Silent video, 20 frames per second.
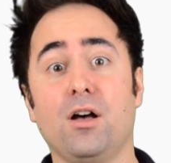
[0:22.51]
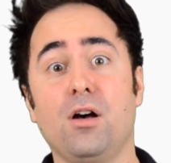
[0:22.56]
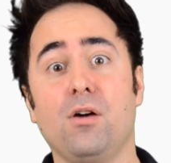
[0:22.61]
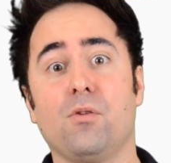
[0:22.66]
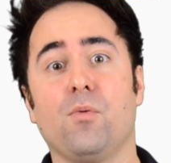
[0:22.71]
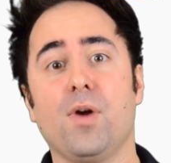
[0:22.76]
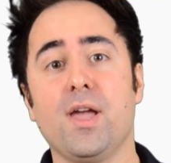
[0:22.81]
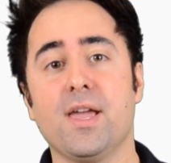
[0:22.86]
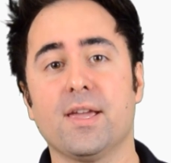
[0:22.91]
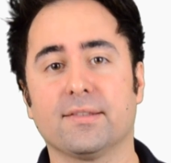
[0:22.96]
oh
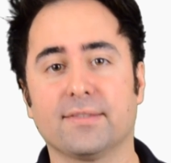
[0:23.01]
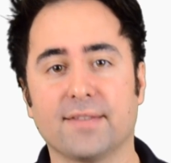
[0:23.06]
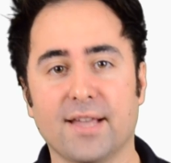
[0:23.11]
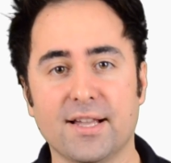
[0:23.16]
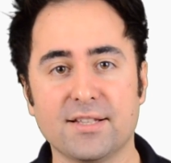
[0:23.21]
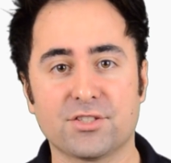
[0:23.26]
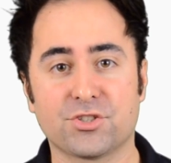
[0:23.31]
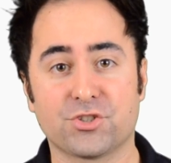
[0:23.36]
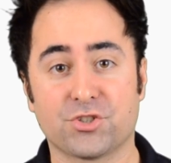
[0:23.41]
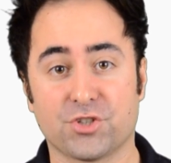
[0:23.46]
wait,
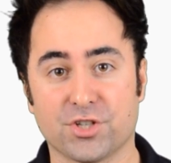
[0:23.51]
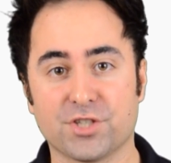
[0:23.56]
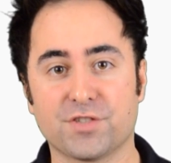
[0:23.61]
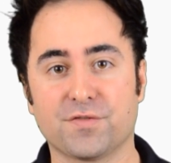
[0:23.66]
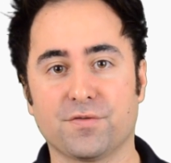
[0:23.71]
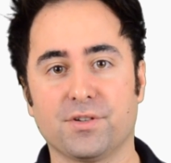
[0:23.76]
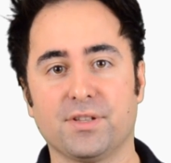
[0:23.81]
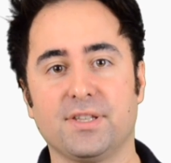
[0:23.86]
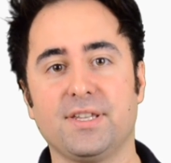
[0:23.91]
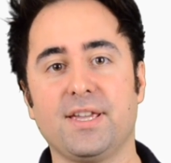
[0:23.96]
that's
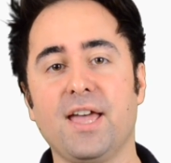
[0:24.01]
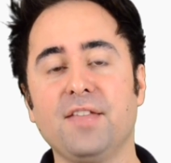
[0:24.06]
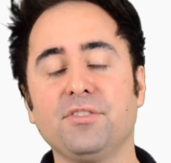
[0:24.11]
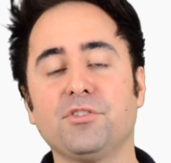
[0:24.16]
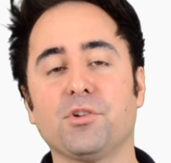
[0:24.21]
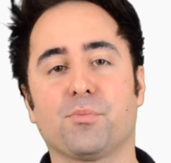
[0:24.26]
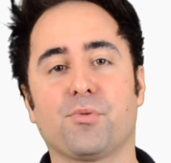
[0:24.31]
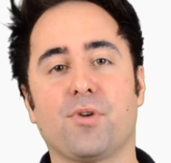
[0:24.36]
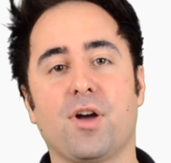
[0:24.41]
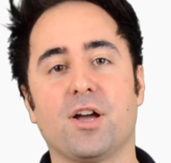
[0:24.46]
just for the
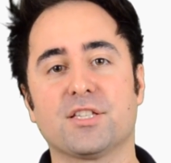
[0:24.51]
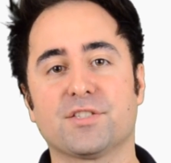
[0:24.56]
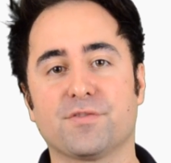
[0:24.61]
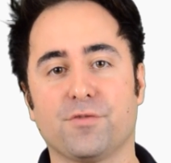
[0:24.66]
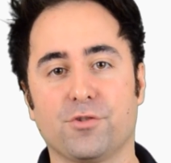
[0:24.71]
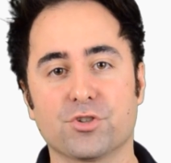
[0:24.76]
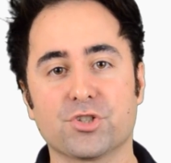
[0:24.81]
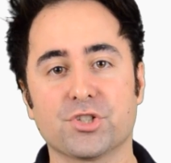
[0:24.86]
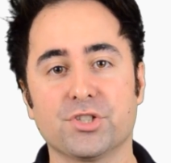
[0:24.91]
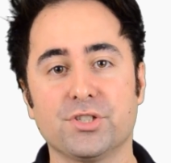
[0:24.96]
enterprise
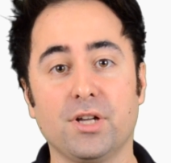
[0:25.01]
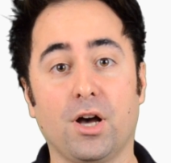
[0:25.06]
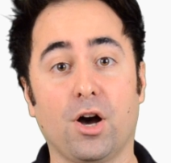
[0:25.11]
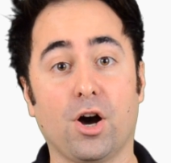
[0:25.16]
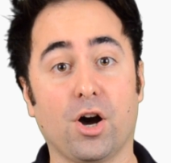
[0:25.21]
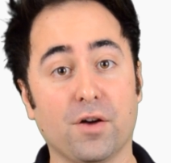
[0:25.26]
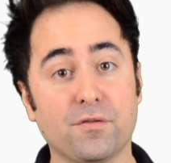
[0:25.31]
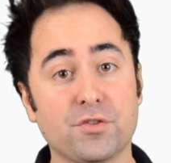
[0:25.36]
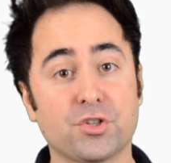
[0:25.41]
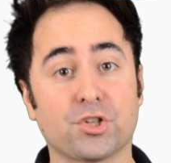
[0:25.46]
version
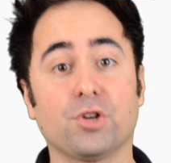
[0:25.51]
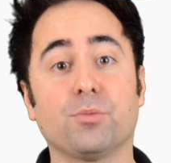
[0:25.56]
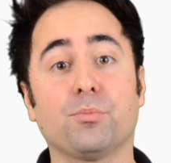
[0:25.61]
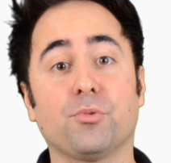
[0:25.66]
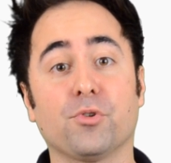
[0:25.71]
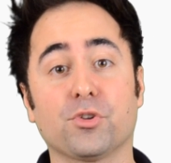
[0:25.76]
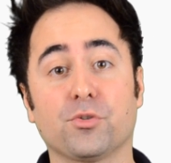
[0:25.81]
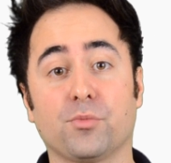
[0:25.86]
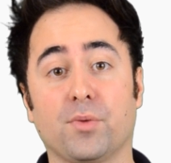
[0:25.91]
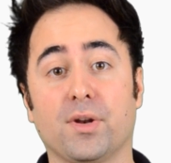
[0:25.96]
of
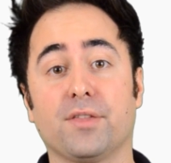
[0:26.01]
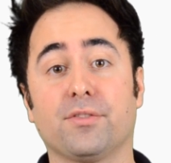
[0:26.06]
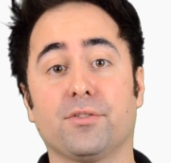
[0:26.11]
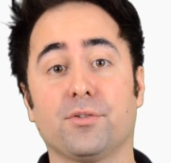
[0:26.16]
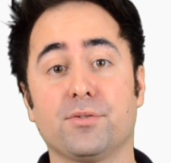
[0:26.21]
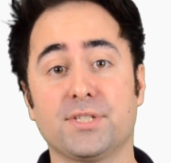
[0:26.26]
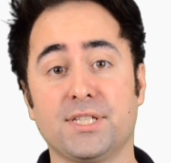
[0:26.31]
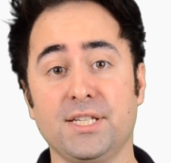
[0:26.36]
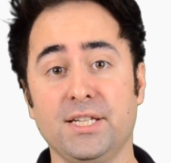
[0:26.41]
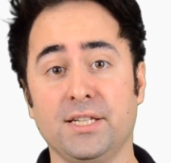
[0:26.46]
SharePoint
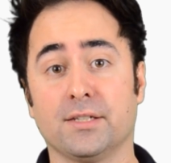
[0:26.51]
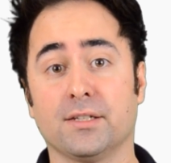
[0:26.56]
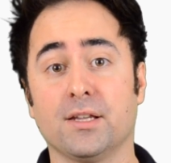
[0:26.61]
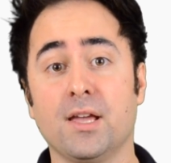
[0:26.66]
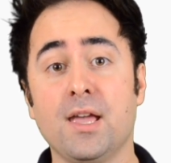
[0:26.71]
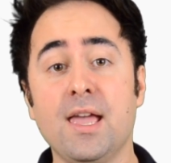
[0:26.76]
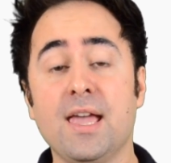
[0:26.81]
2013.